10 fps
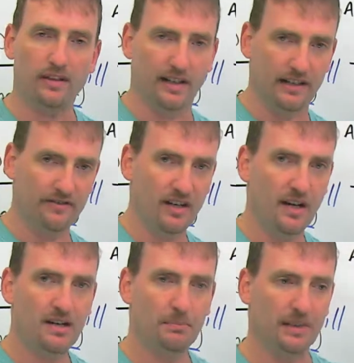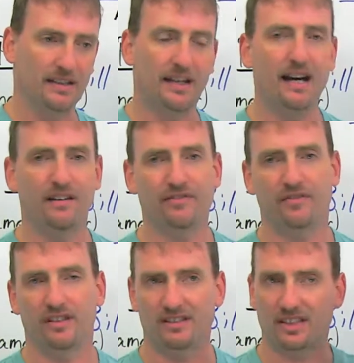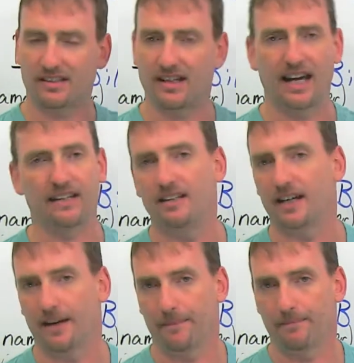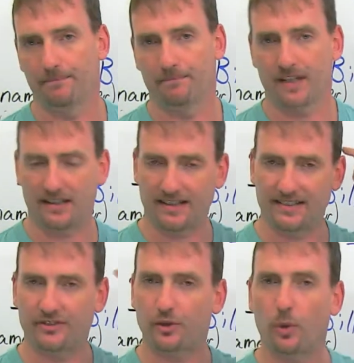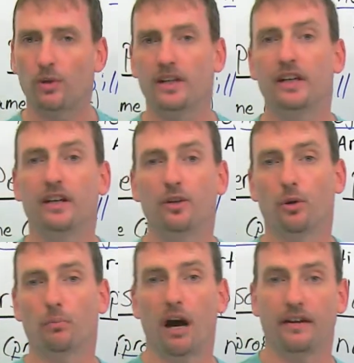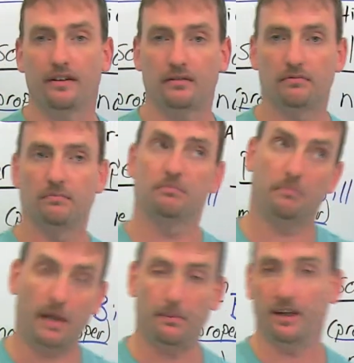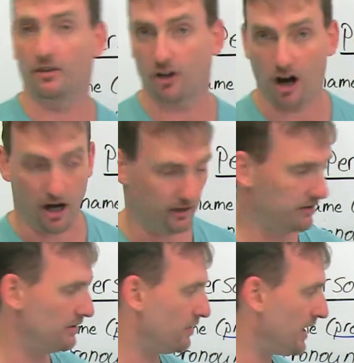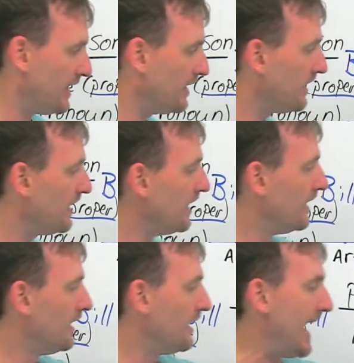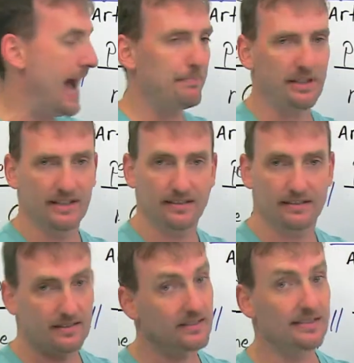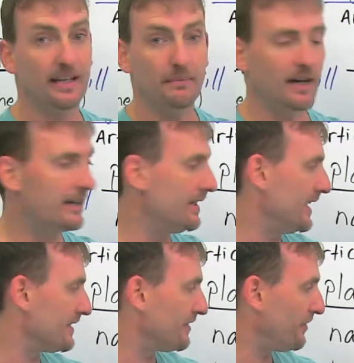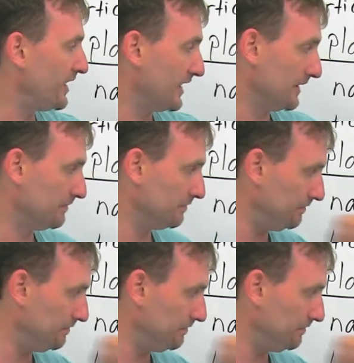love, but love is just an idea. It exists only in your mind, maybe in your heart, okay? Happiness, same idea. It's a feeling.